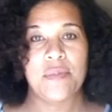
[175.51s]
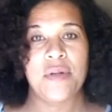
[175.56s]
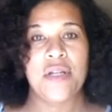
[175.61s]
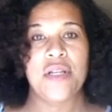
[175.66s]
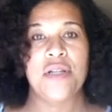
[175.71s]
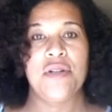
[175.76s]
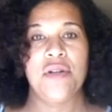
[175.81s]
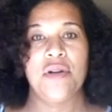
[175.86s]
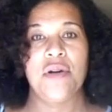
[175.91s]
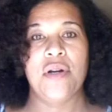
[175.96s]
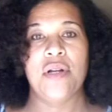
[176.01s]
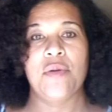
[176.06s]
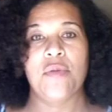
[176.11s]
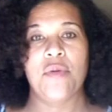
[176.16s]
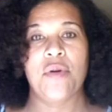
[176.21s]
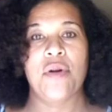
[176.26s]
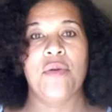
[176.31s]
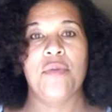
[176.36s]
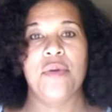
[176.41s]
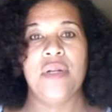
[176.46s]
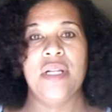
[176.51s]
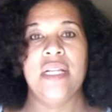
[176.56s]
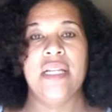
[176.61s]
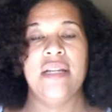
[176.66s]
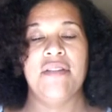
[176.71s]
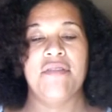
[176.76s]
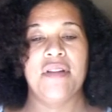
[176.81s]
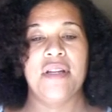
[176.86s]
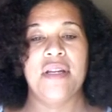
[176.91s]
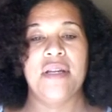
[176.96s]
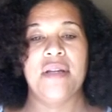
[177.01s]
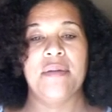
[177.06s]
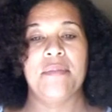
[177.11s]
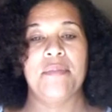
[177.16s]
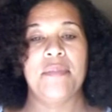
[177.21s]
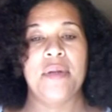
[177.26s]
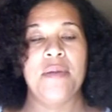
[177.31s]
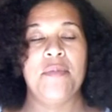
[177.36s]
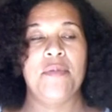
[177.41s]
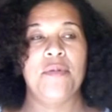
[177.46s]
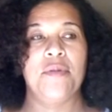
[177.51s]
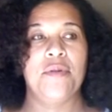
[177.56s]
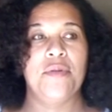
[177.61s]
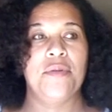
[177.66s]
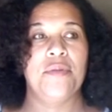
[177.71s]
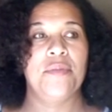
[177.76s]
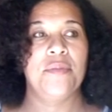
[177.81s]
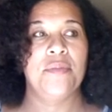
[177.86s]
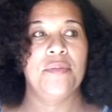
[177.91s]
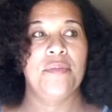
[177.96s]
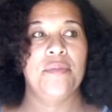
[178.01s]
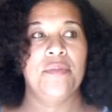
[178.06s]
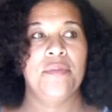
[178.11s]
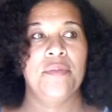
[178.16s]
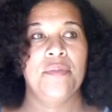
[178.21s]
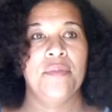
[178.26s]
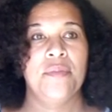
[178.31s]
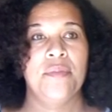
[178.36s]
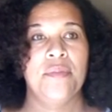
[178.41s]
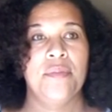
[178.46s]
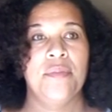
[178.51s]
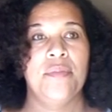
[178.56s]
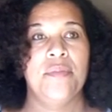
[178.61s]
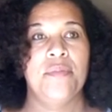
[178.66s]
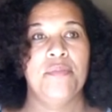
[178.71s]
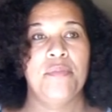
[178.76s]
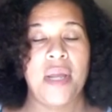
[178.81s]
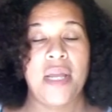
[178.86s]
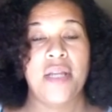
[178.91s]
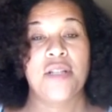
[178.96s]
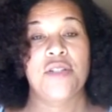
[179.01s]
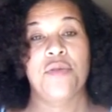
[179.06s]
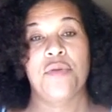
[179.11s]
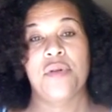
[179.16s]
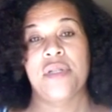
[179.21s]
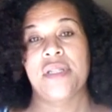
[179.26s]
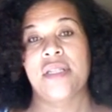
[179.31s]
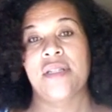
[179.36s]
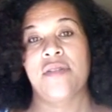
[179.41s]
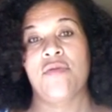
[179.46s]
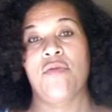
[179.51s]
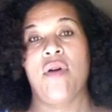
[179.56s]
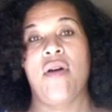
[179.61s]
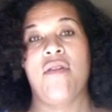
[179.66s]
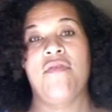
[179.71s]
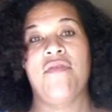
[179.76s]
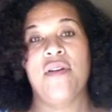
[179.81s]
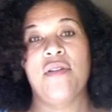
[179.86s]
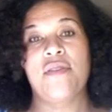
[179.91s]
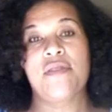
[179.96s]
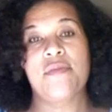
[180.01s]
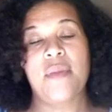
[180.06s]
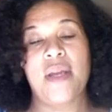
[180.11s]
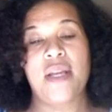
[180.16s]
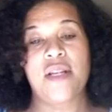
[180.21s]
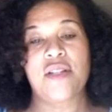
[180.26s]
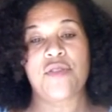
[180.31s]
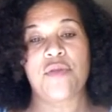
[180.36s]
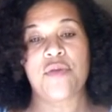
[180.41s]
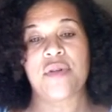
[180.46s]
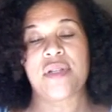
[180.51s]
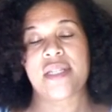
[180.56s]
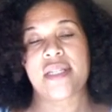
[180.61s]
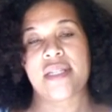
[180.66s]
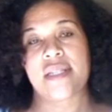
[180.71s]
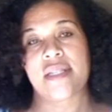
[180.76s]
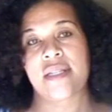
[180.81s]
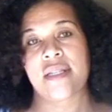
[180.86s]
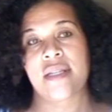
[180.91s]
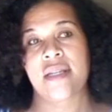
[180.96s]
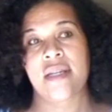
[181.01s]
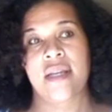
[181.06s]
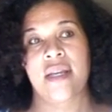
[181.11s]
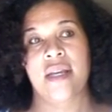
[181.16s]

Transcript: But in the world we live in, people make choices. Grown folks make choices.